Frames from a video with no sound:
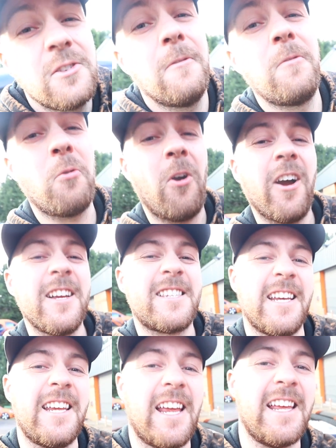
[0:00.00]

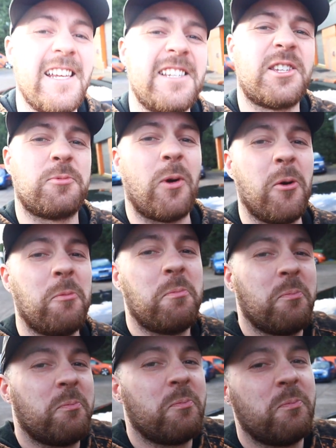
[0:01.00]
variety is, well,
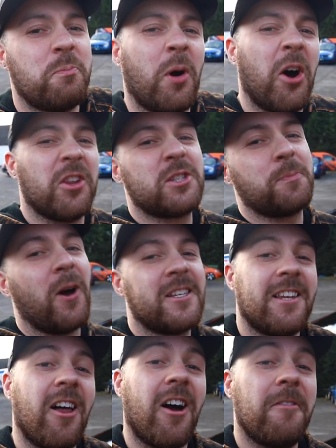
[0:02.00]
part of the
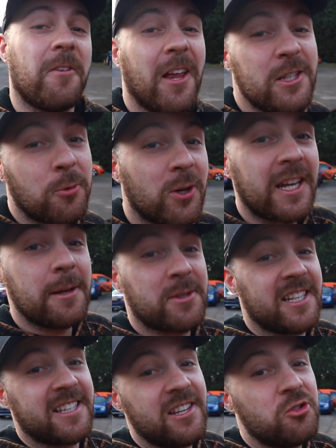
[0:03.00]
spice of life, and that's what keeps
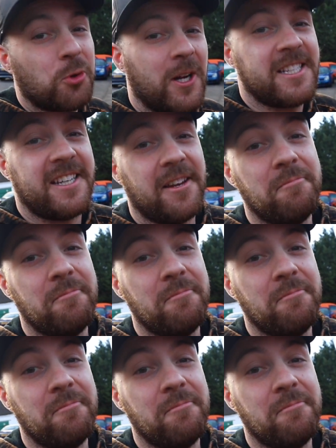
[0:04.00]
things interesting.